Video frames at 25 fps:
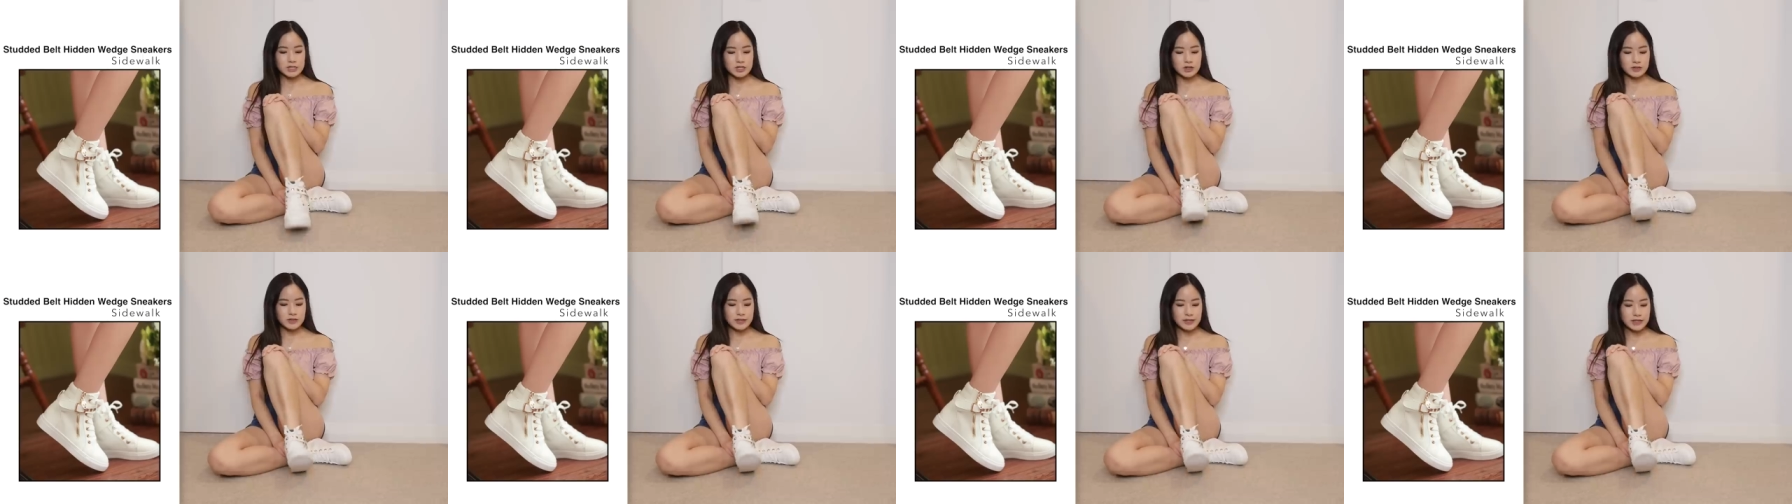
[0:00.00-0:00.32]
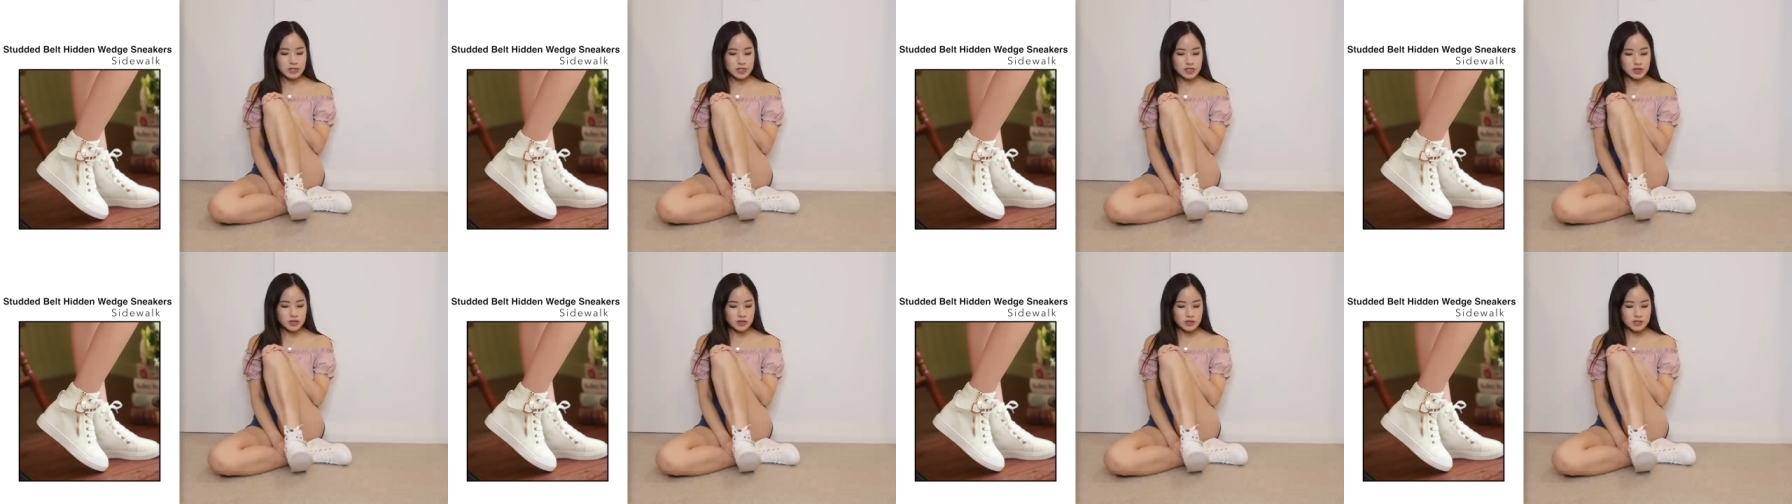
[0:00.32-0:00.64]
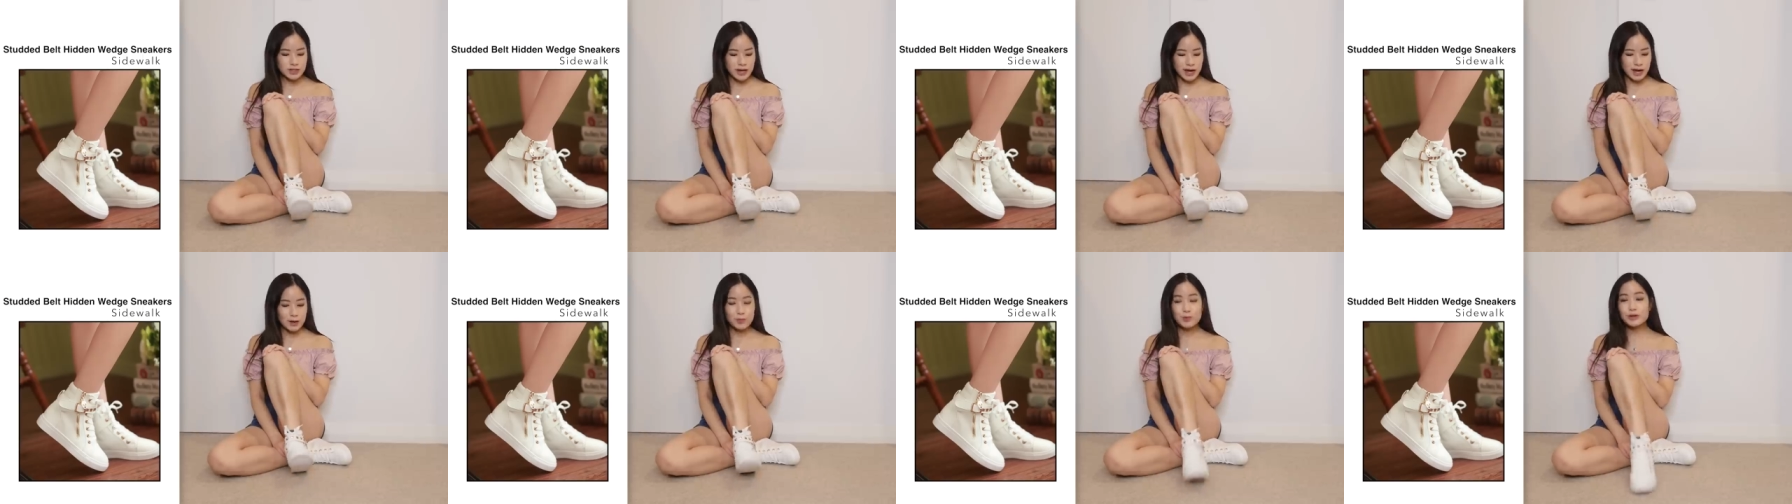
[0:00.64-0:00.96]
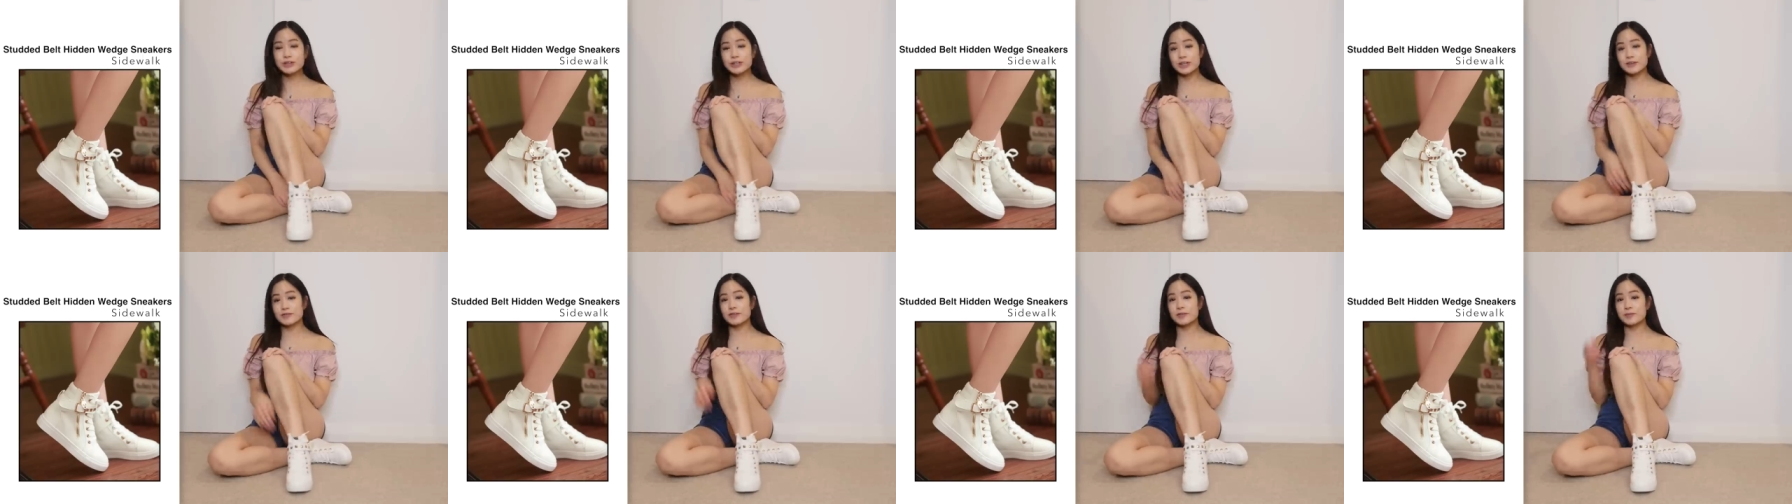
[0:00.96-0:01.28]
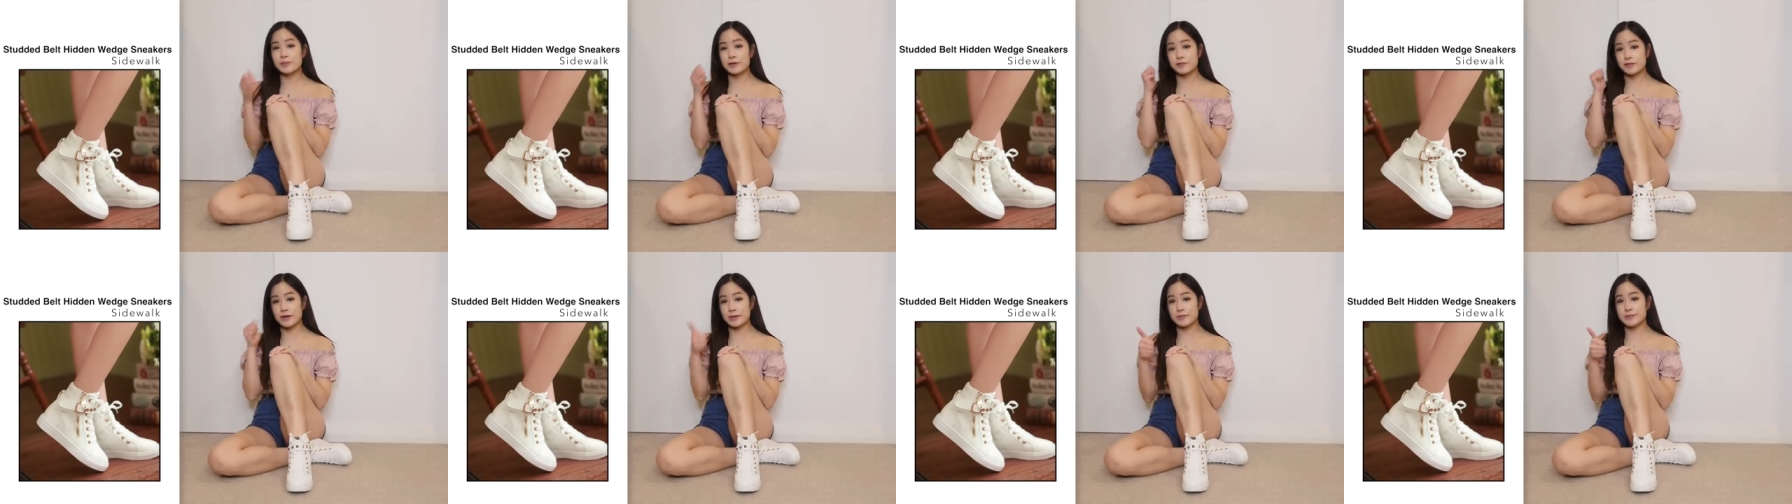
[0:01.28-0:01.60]
So these shoes, I would give
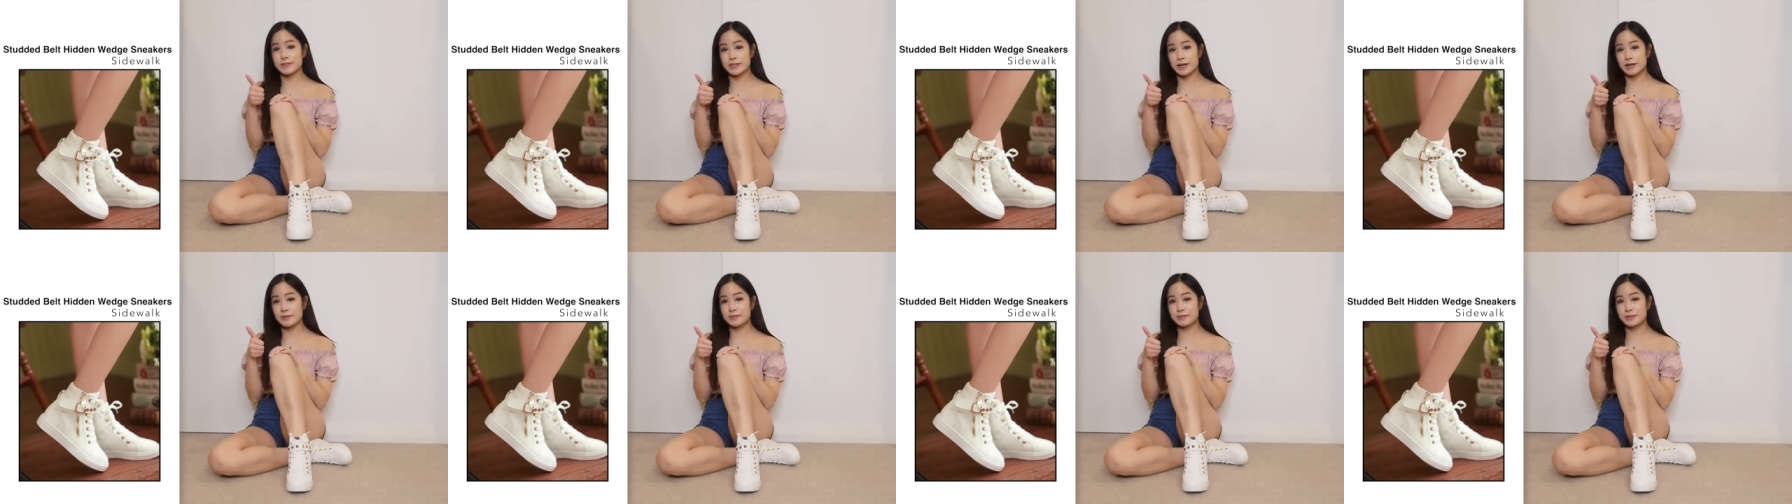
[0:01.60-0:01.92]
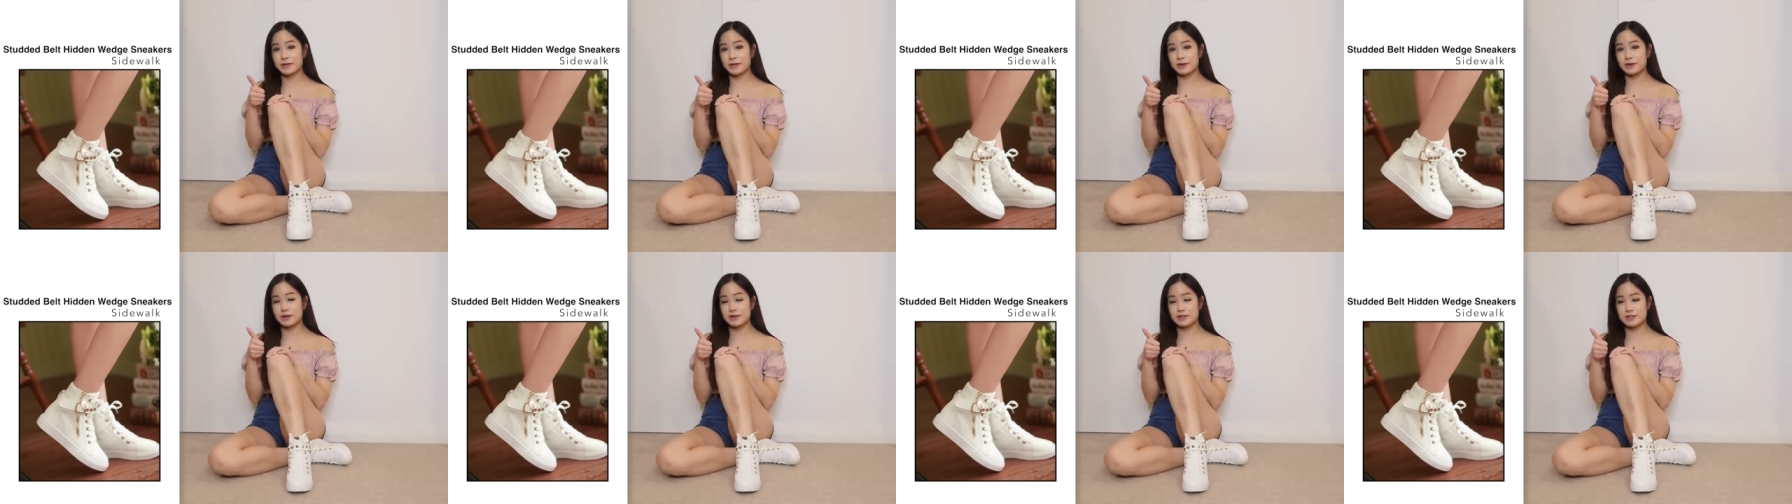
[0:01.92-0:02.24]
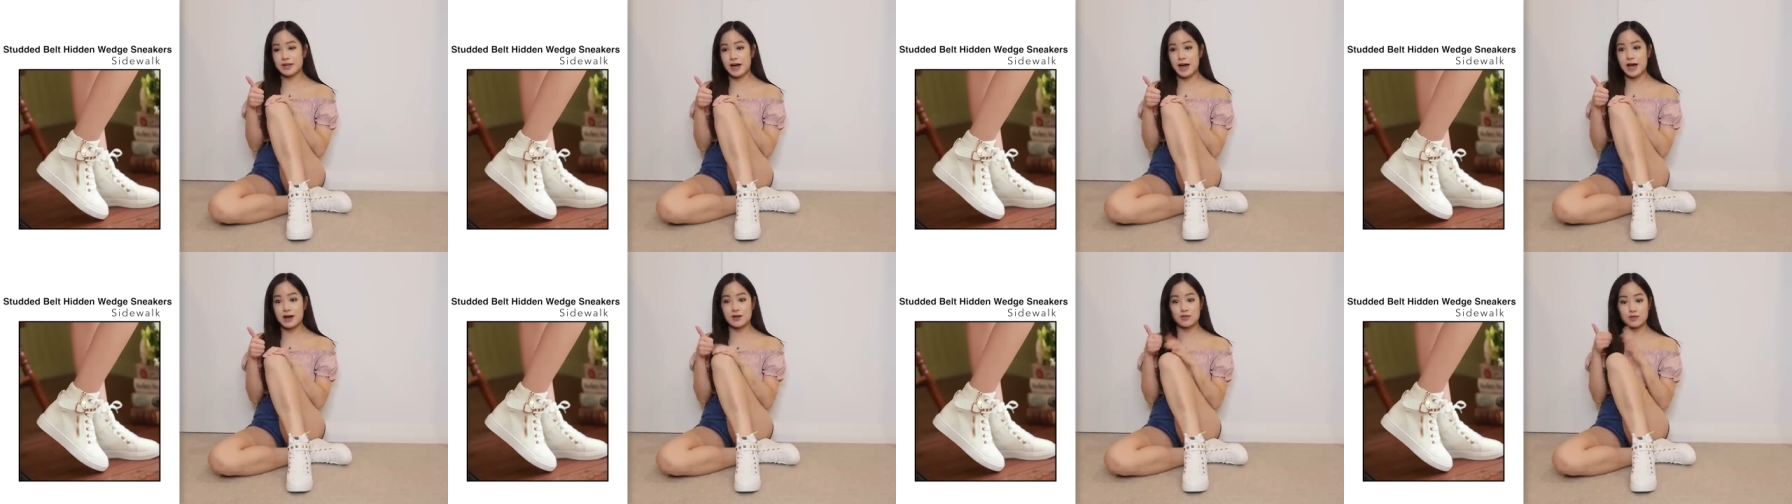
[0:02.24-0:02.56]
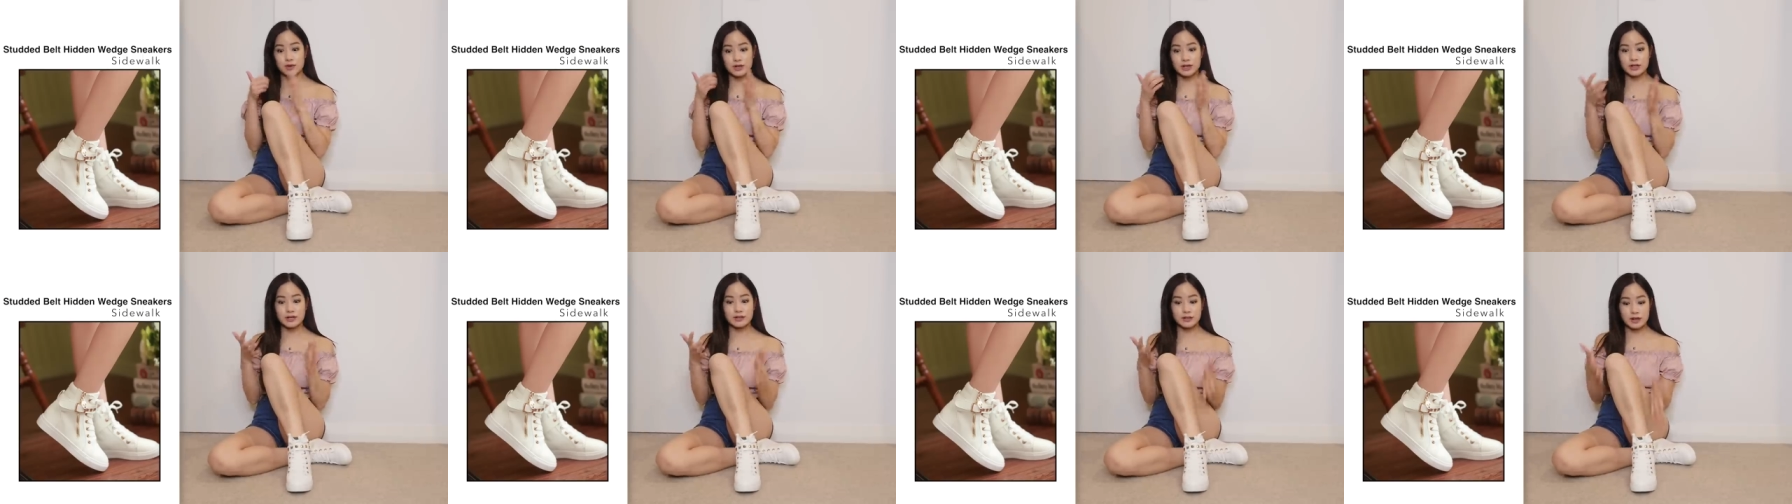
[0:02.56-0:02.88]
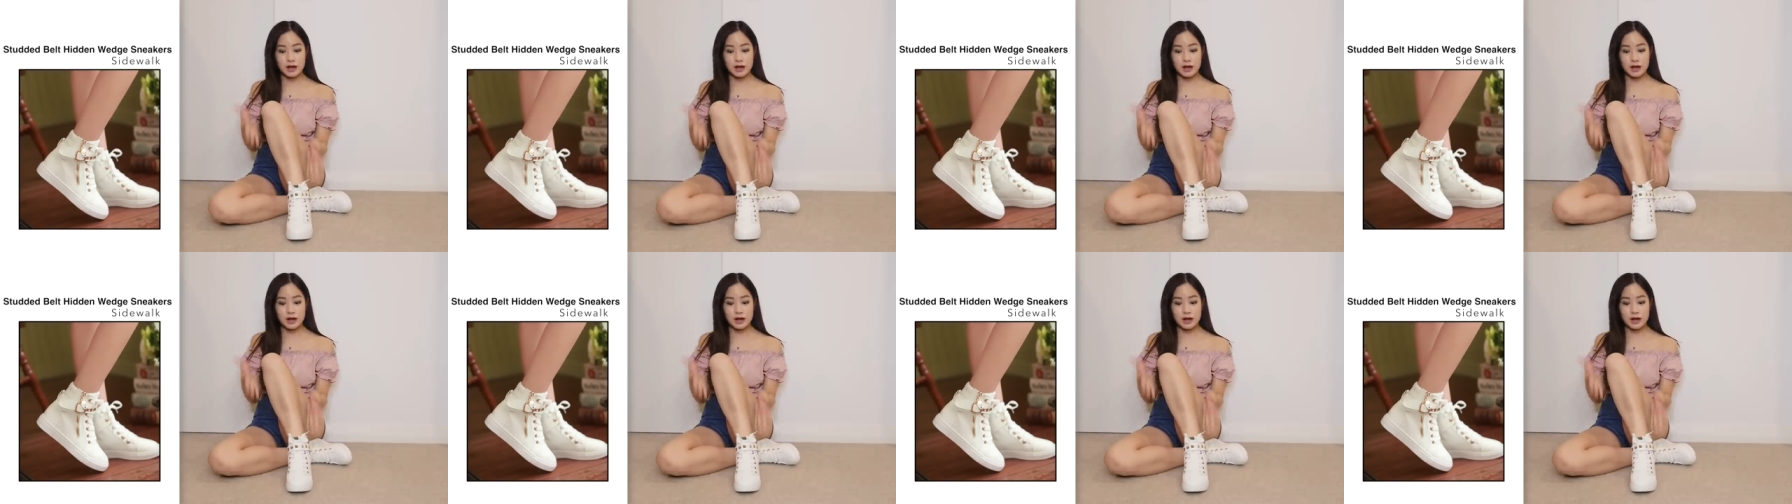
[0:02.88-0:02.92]
them a thumbs up because I really